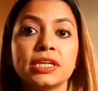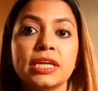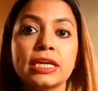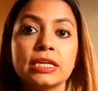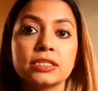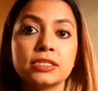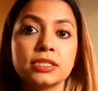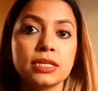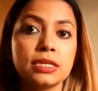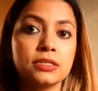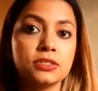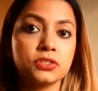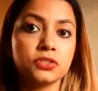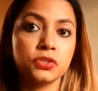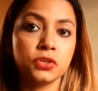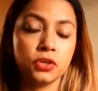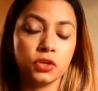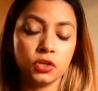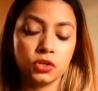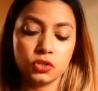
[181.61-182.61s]
the
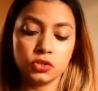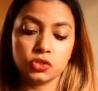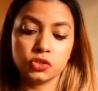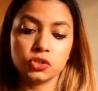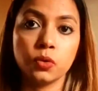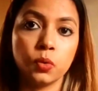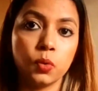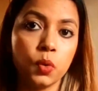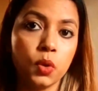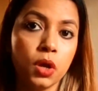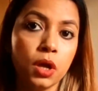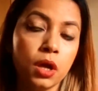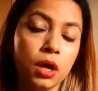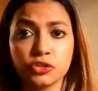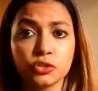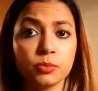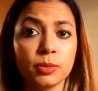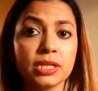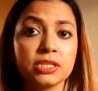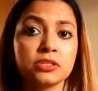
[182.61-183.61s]
cases. So,
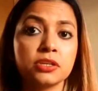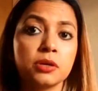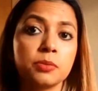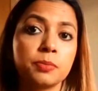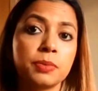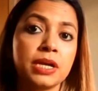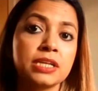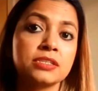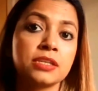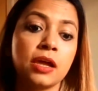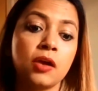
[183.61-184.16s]
and to my surprise,